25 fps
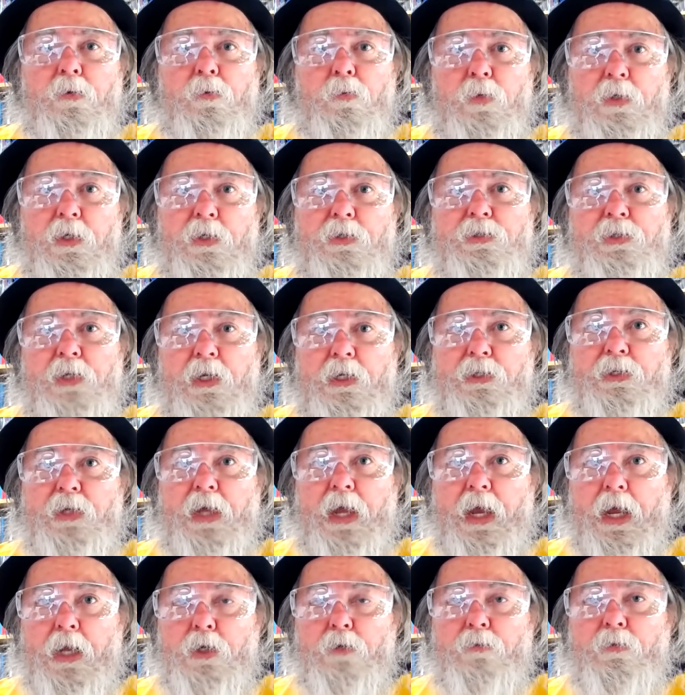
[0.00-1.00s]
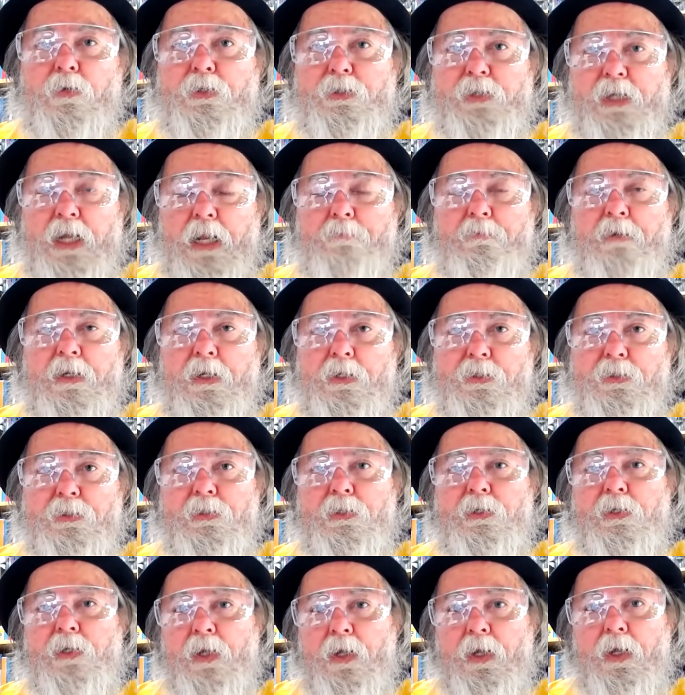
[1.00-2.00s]
When it says add over 10
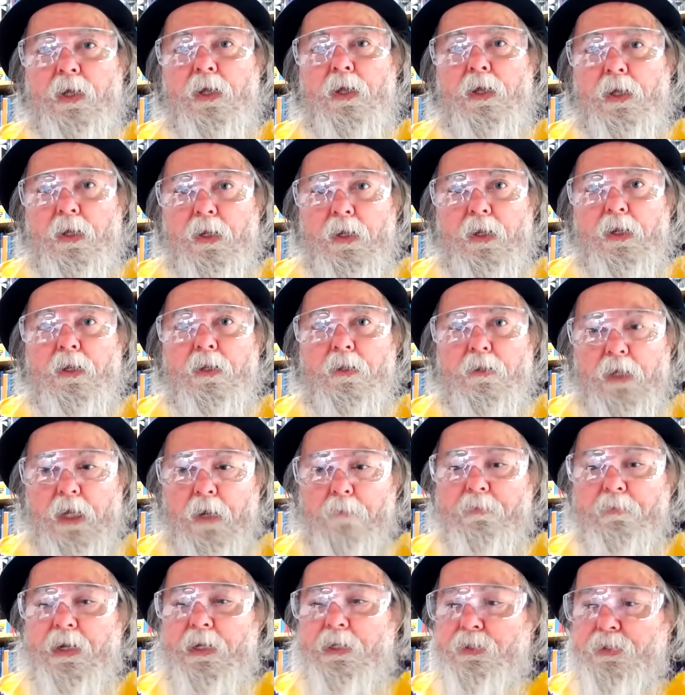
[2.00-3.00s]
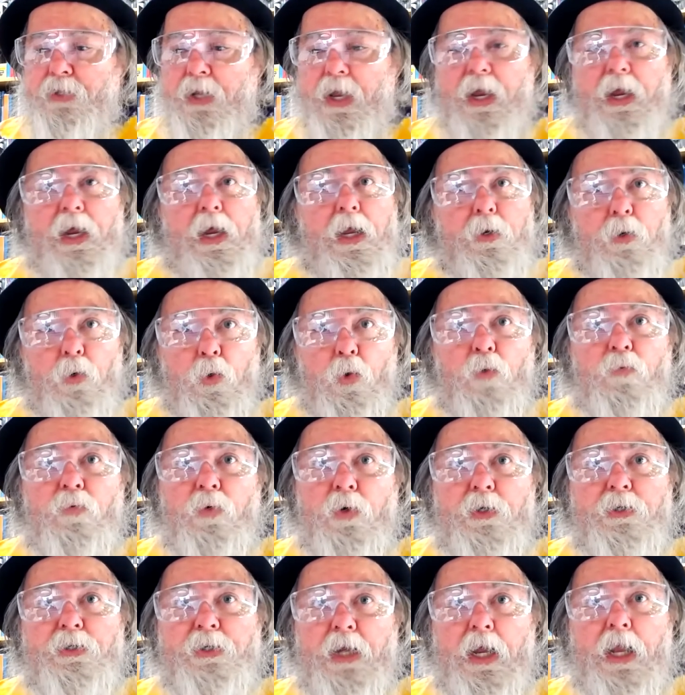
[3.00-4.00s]
minutes, that means add
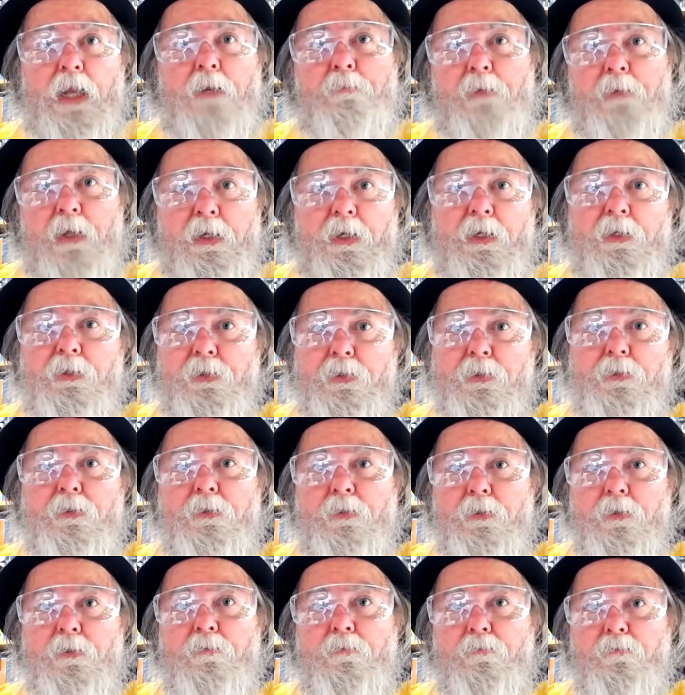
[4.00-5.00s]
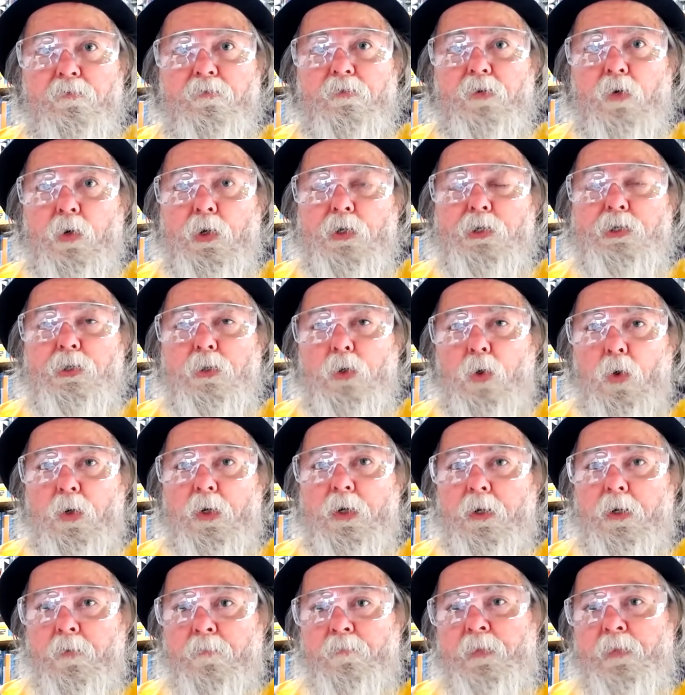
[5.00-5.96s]
over 10 minutes, very slowly,